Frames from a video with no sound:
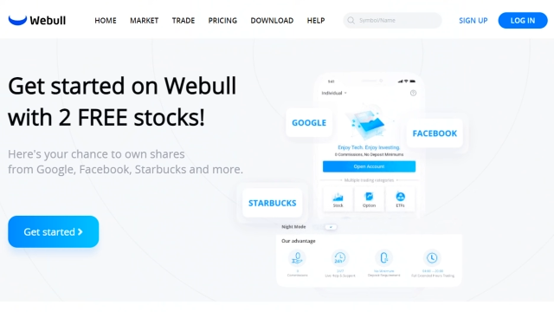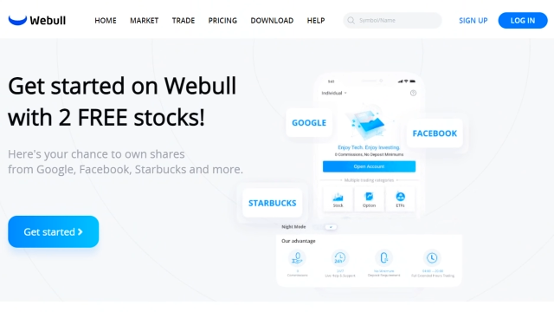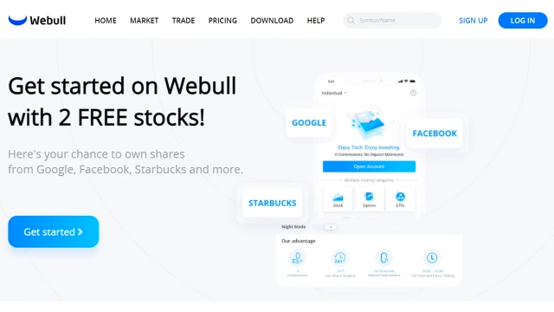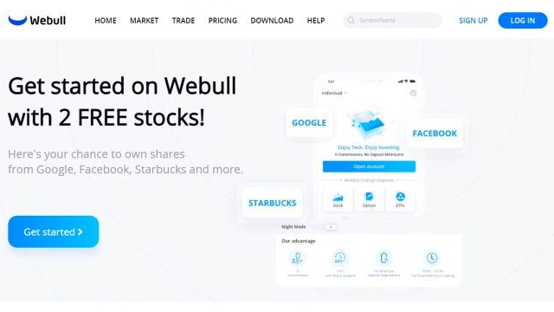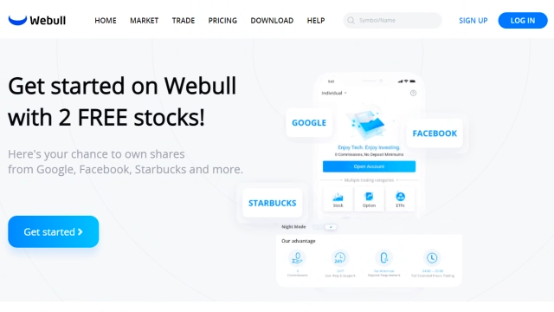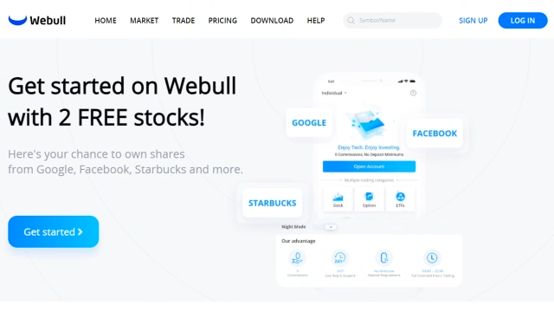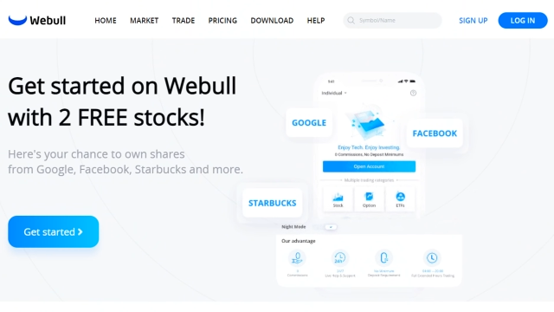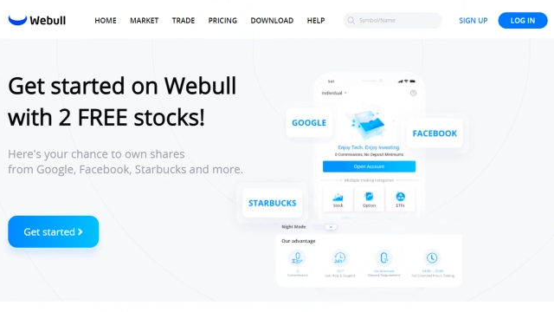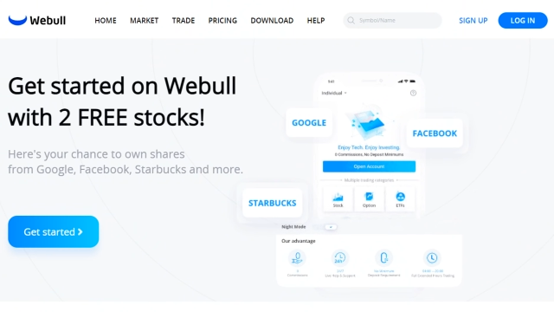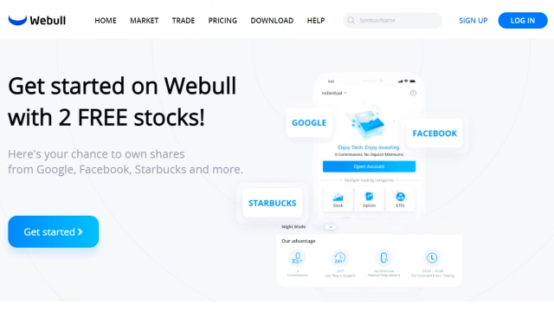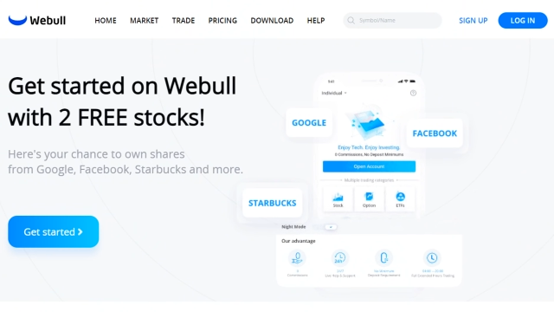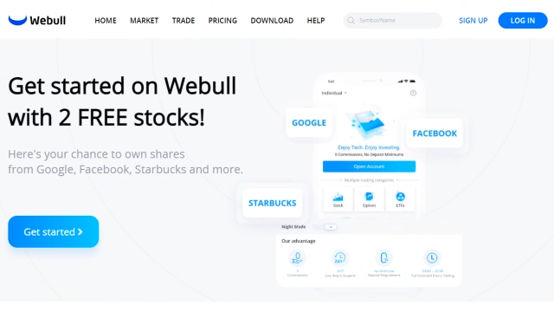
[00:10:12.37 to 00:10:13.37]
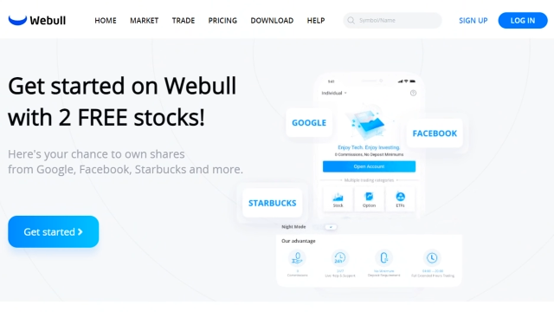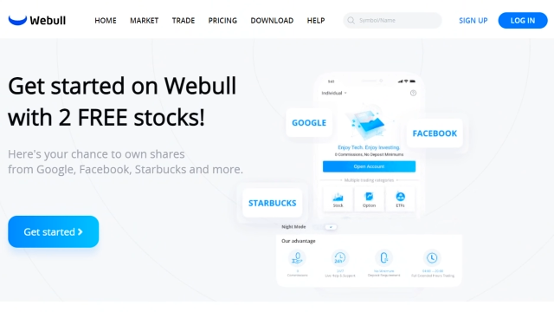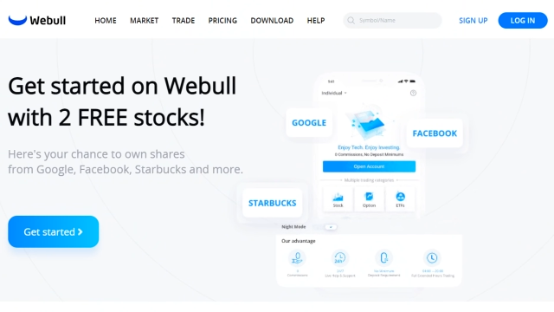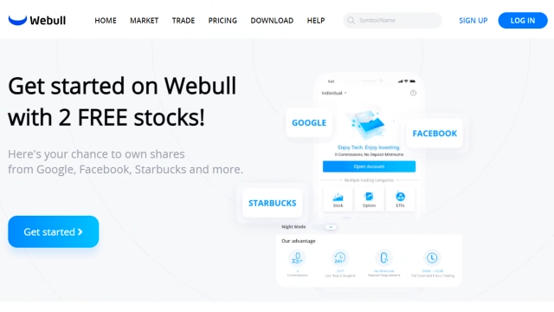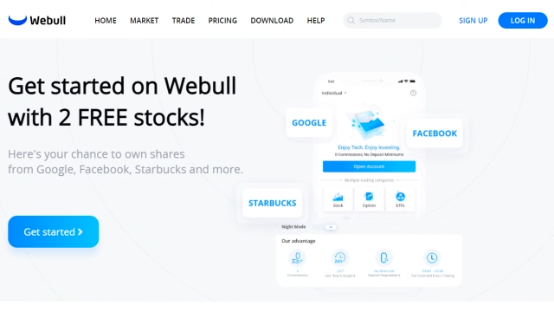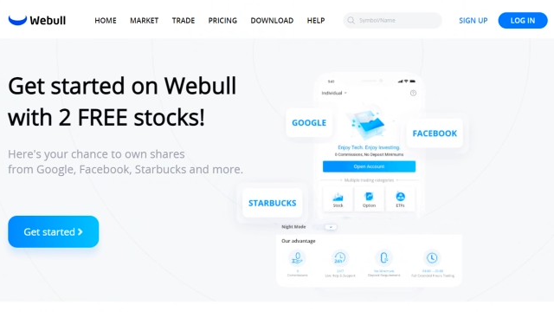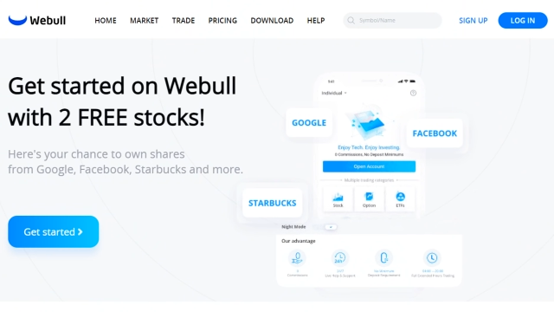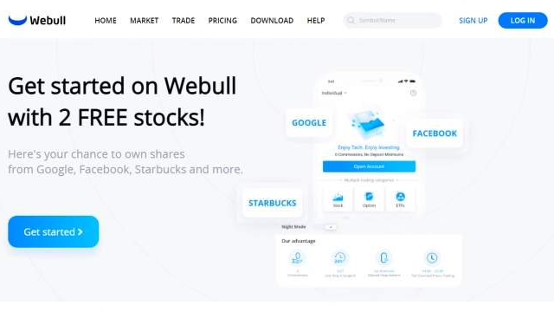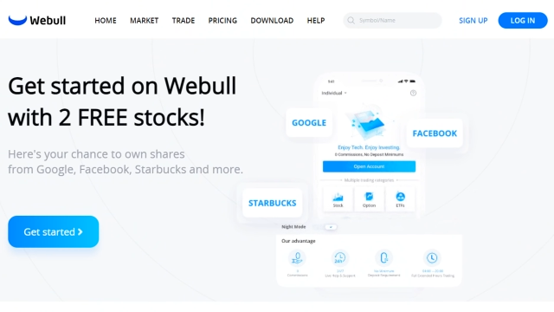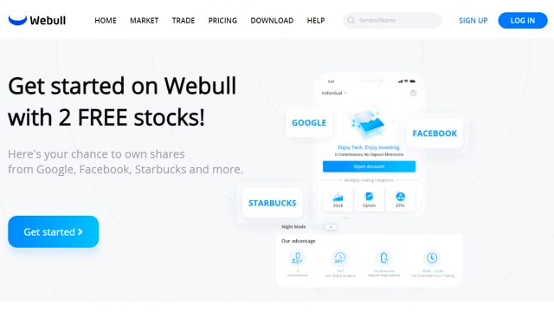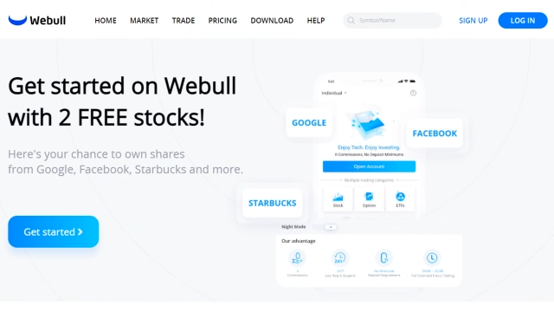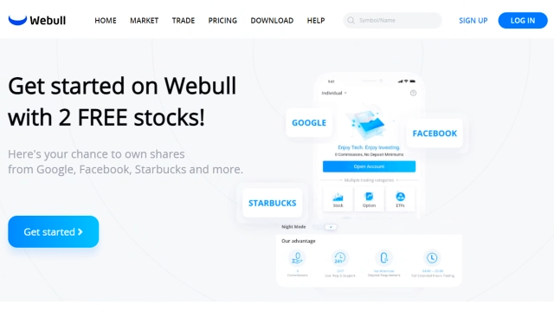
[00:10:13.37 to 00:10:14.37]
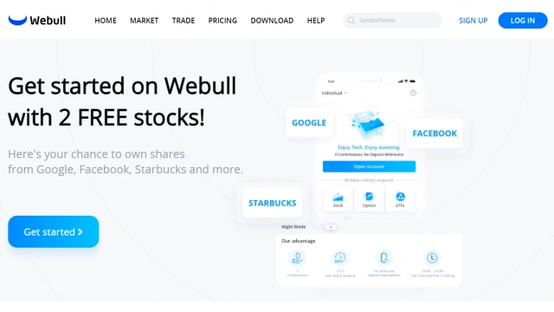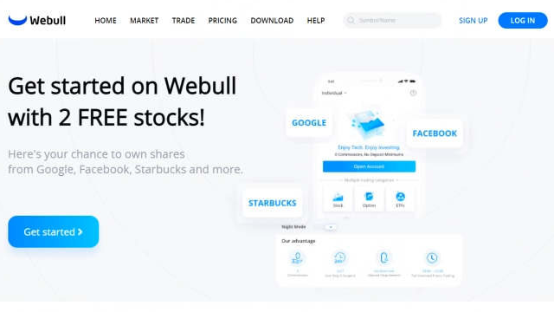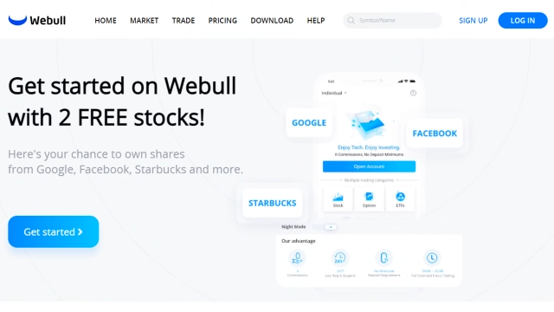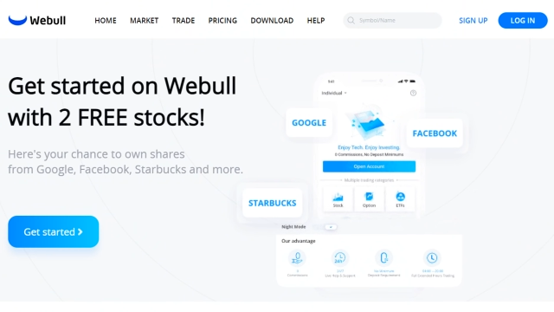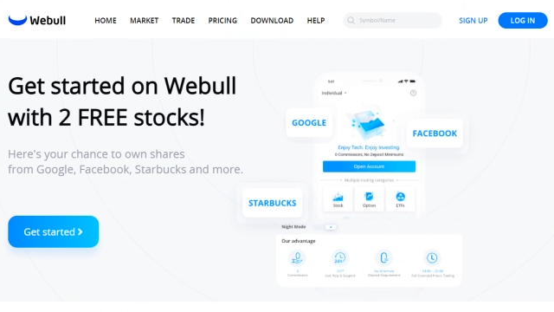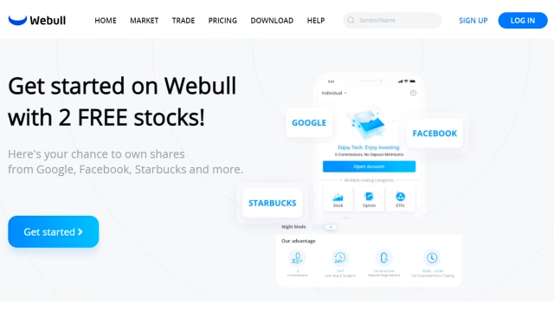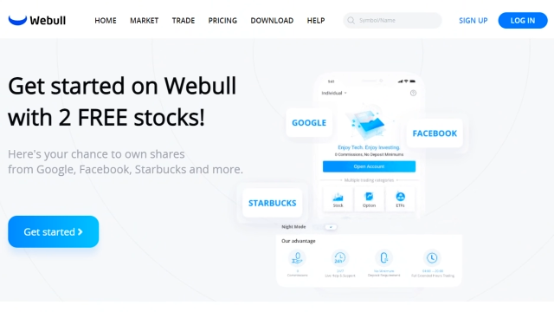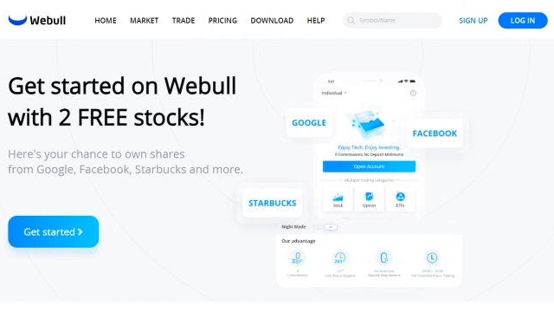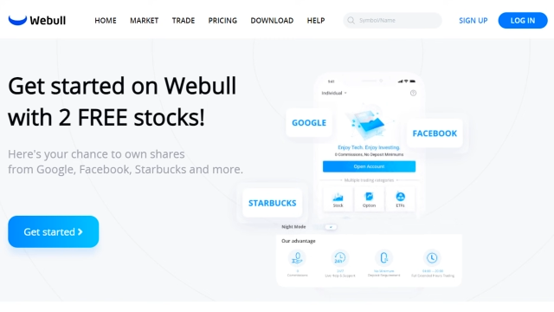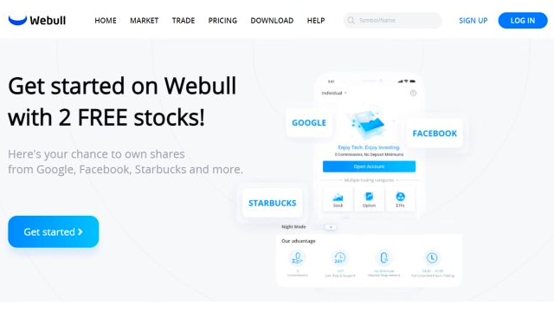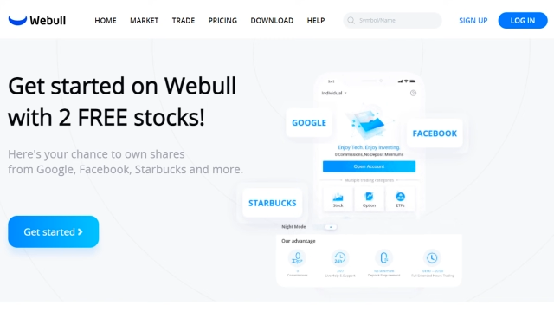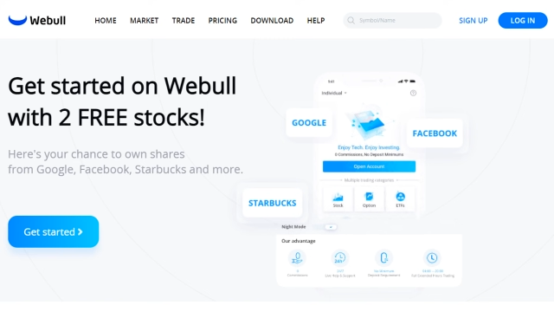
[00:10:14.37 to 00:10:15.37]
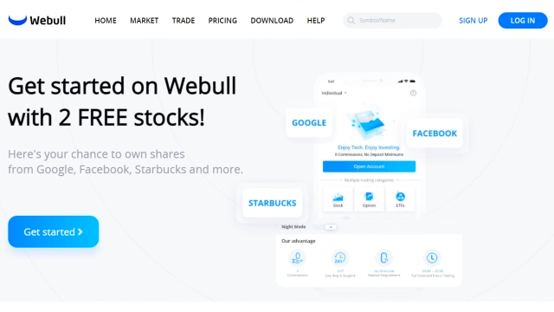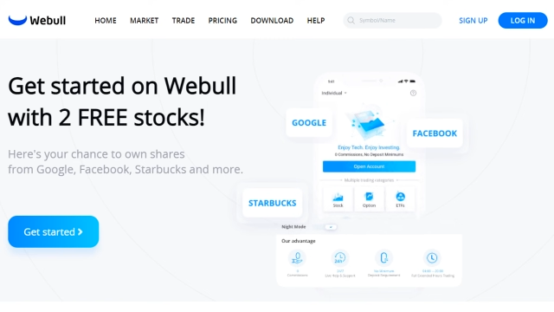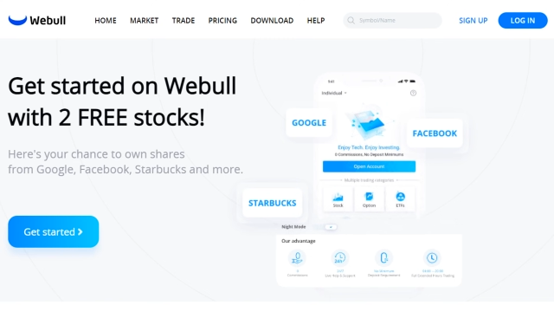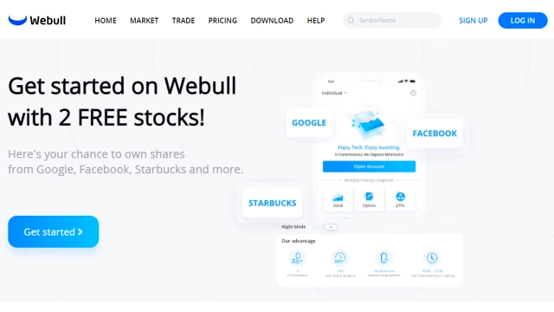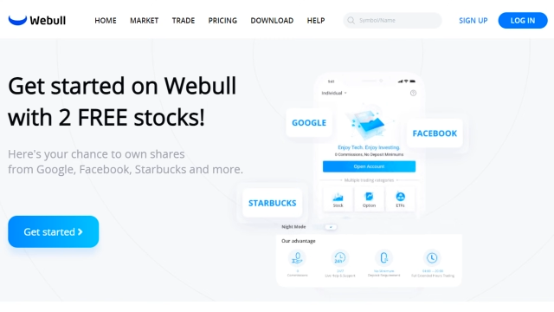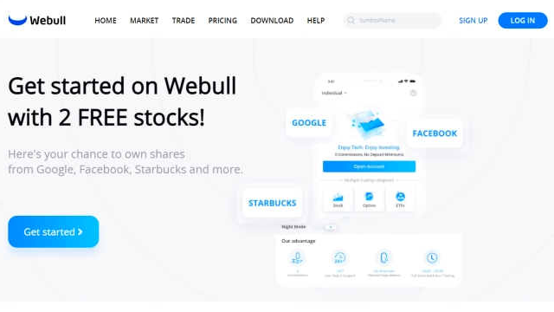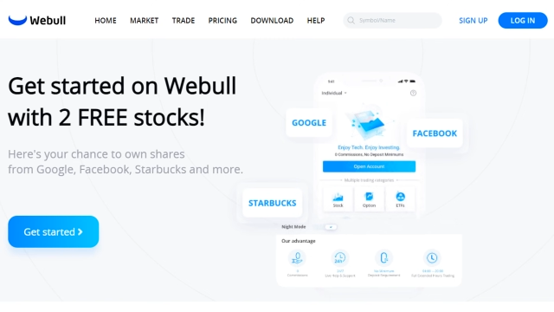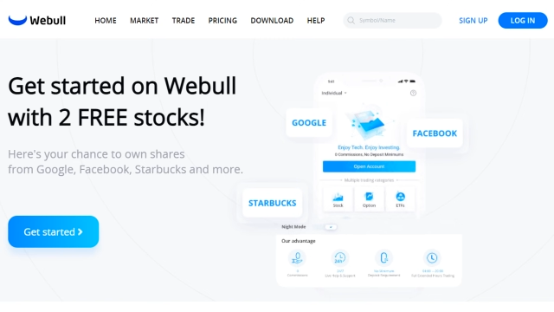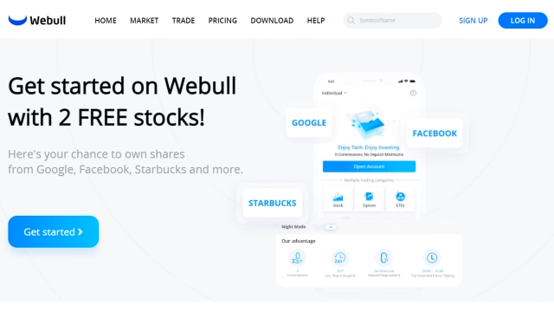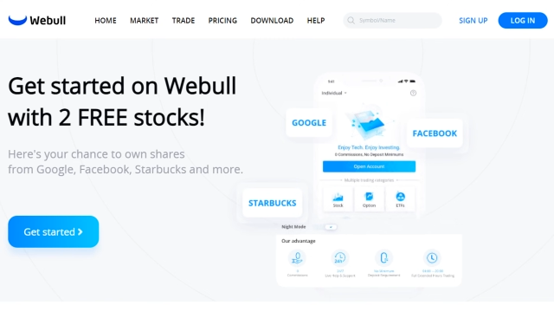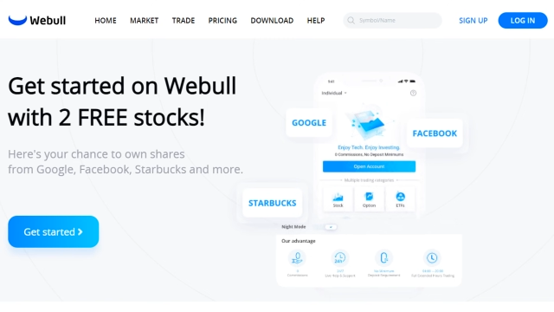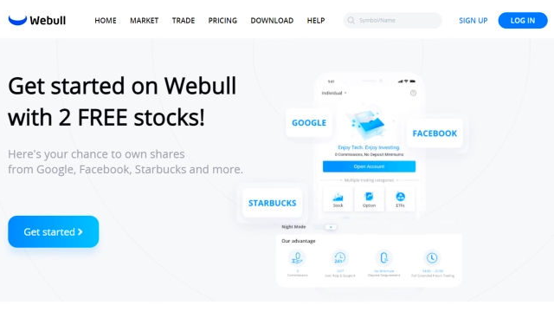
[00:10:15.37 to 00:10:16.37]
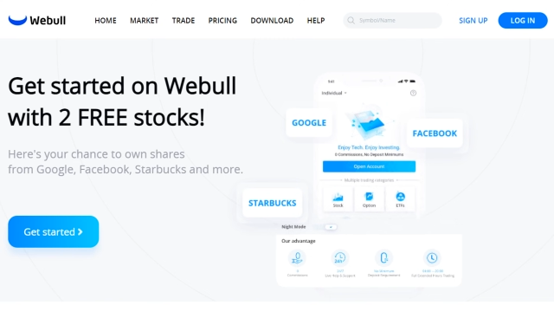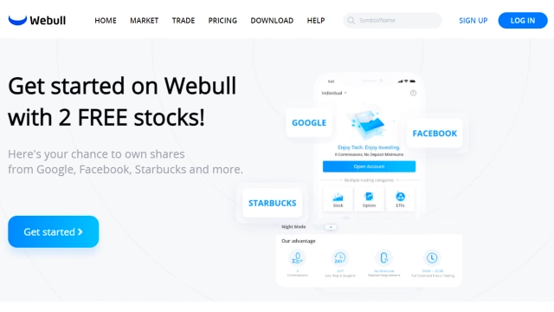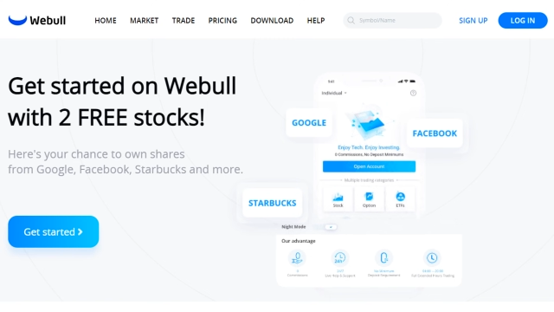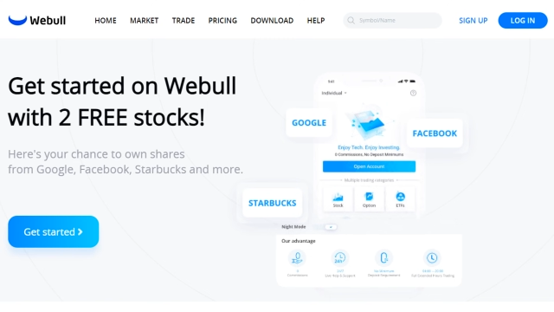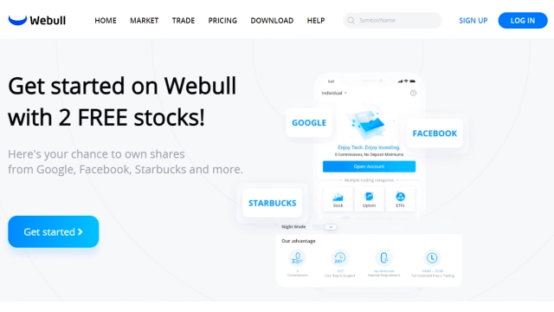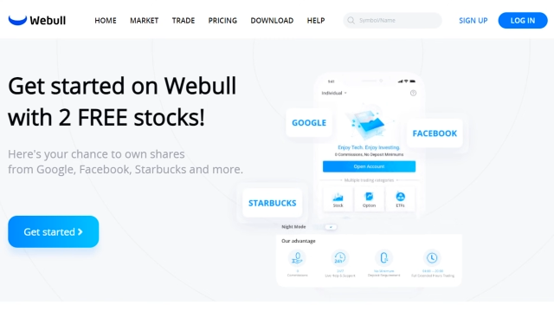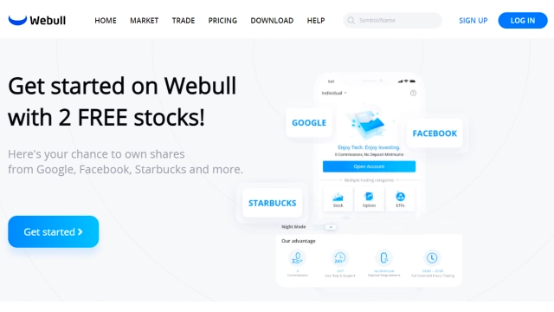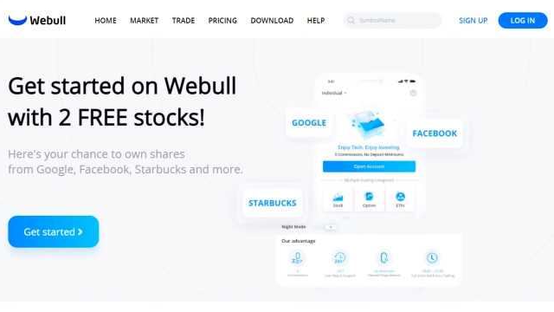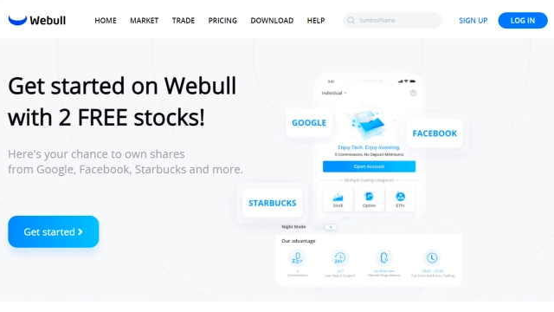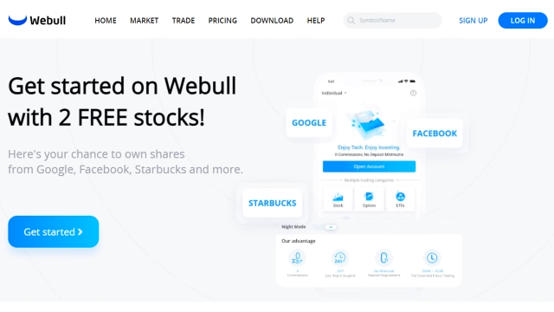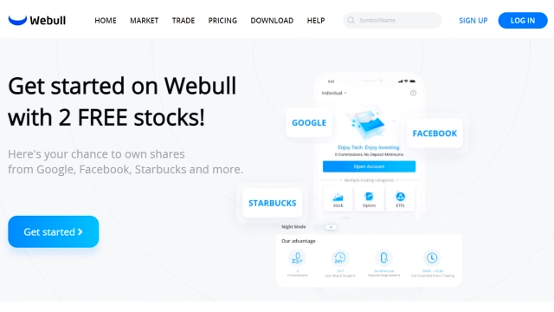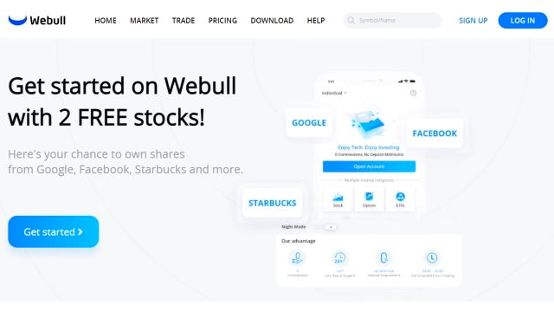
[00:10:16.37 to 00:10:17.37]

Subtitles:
[unreadable: no face in view]